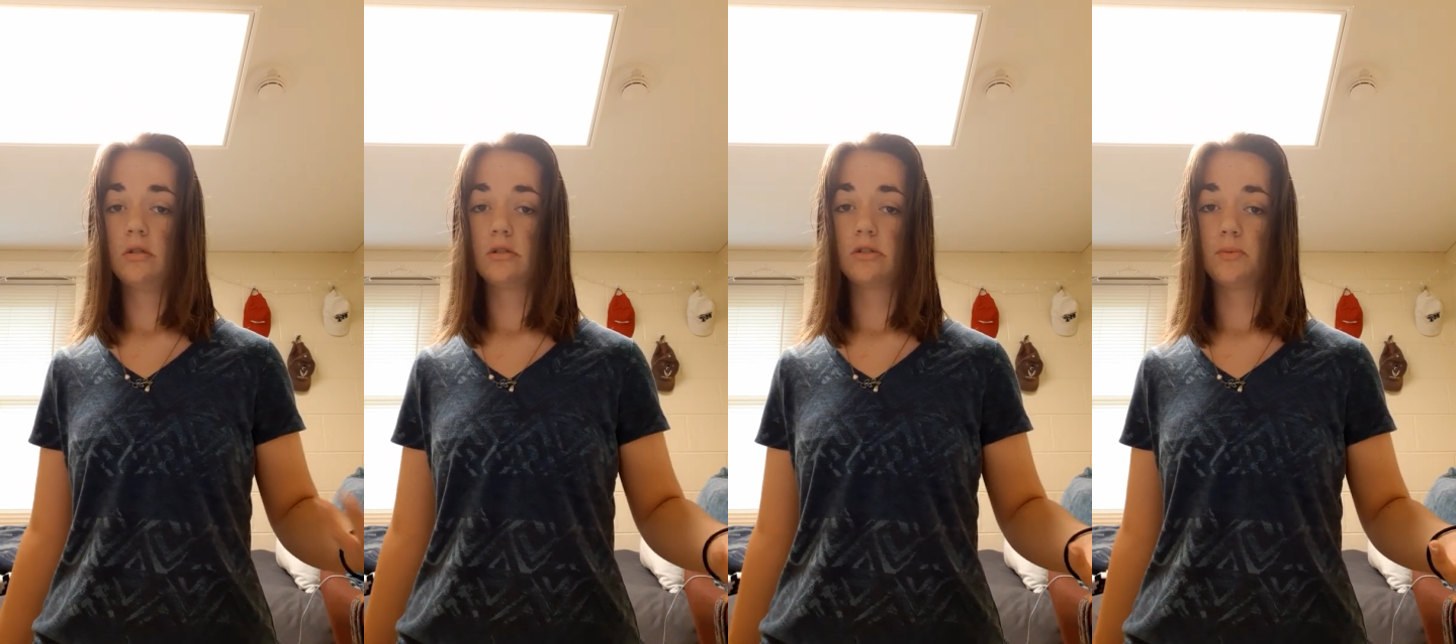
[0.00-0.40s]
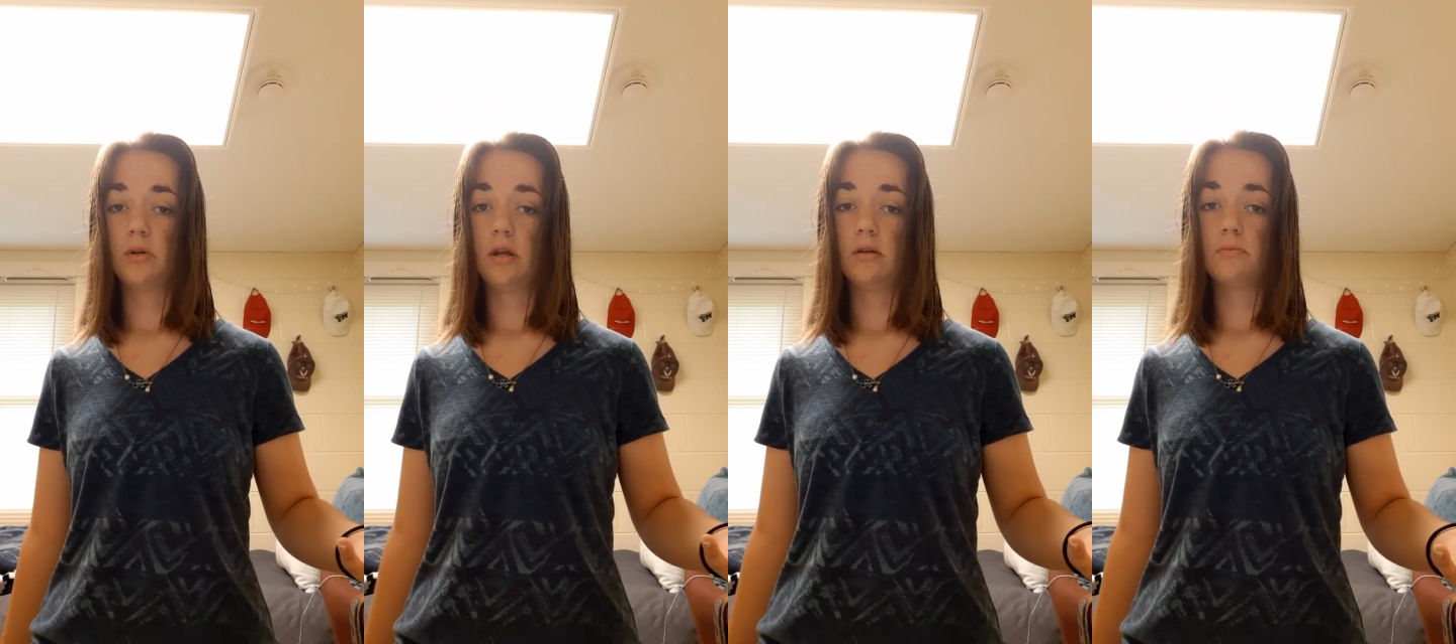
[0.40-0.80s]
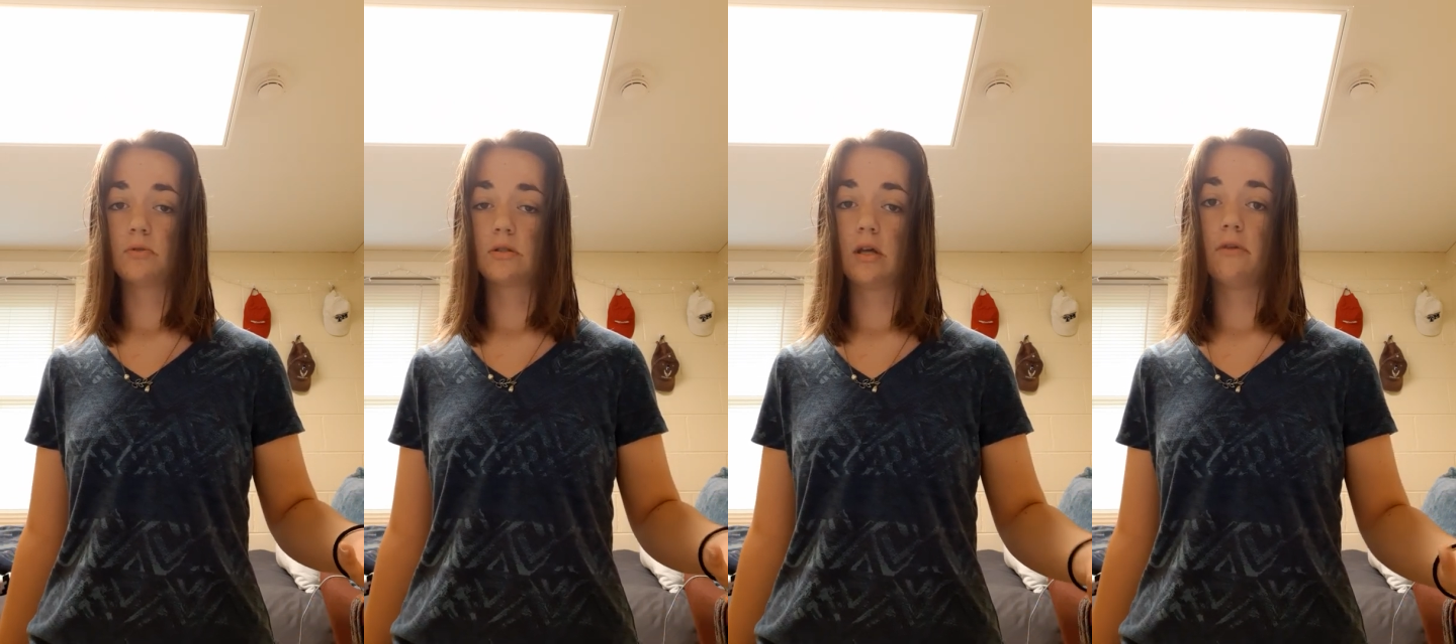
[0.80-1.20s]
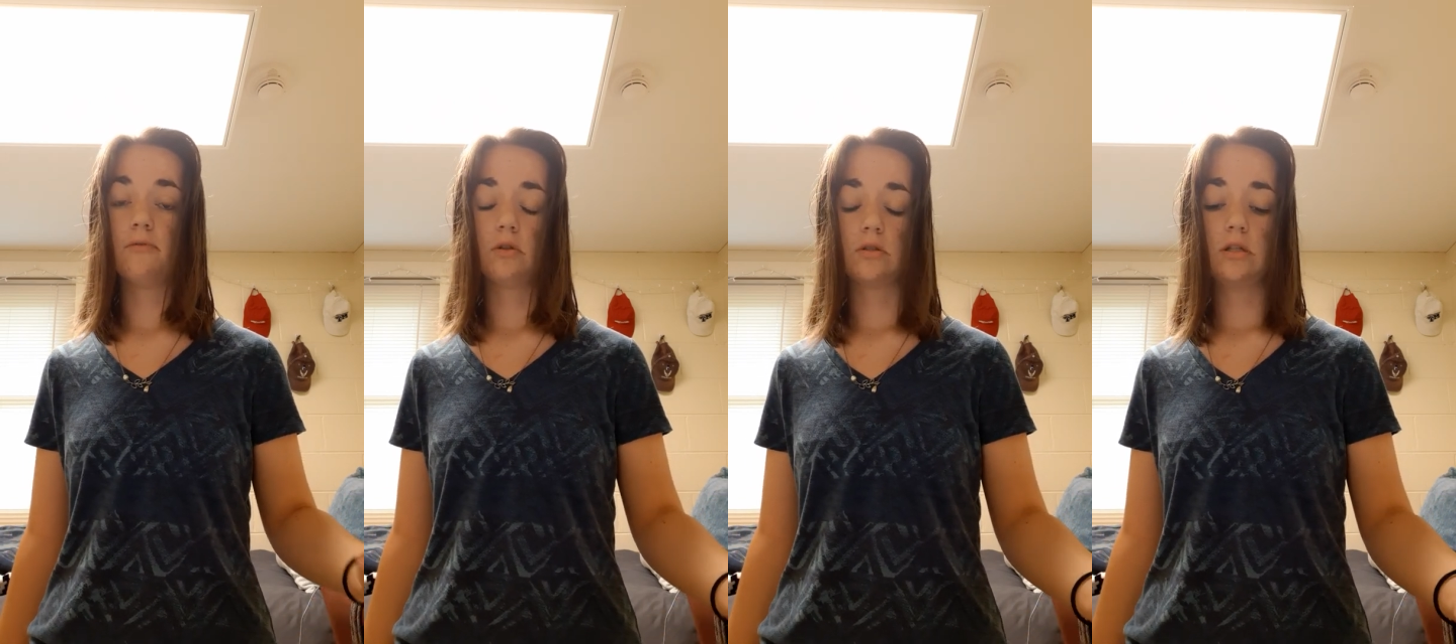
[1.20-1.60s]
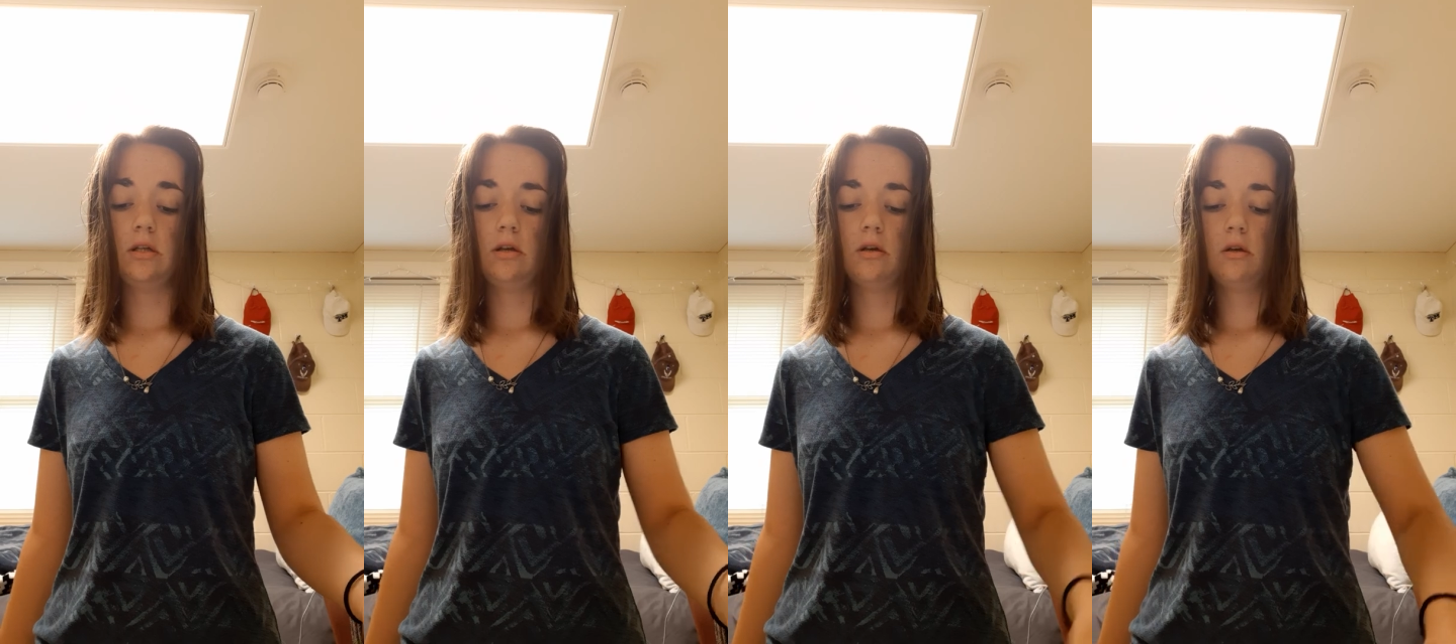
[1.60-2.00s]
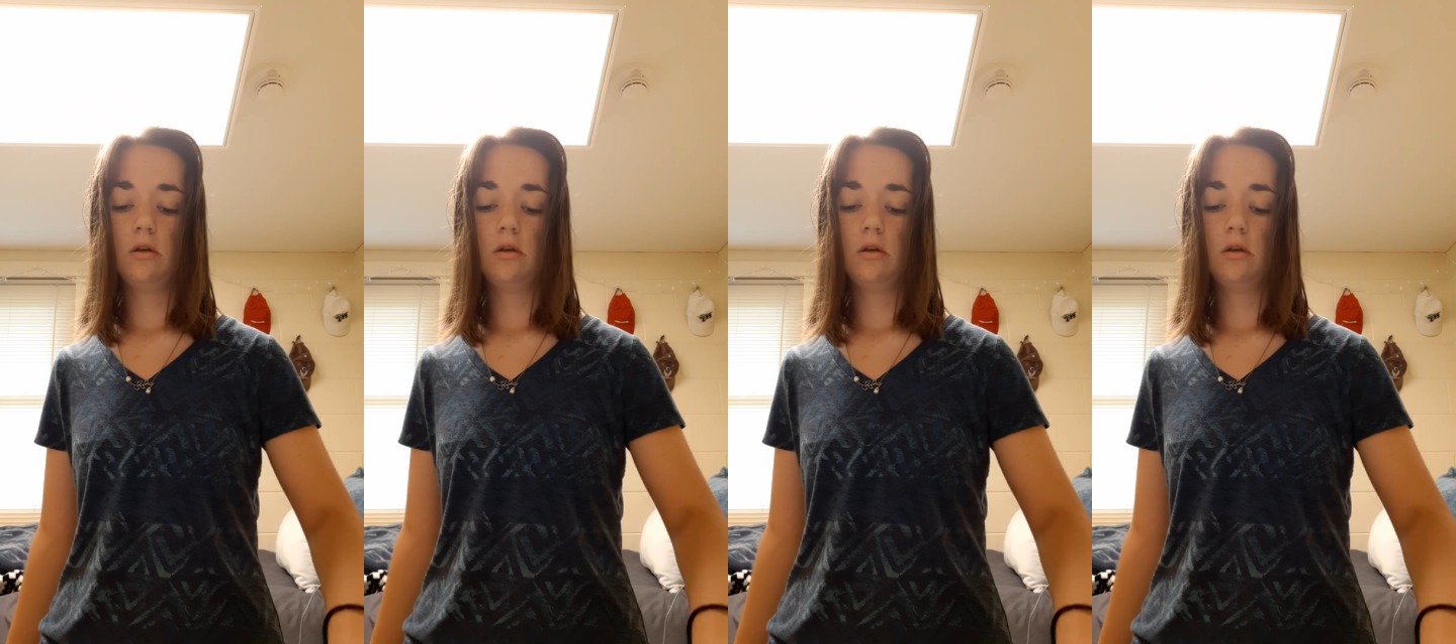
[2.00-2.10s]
6.8% of fatigue.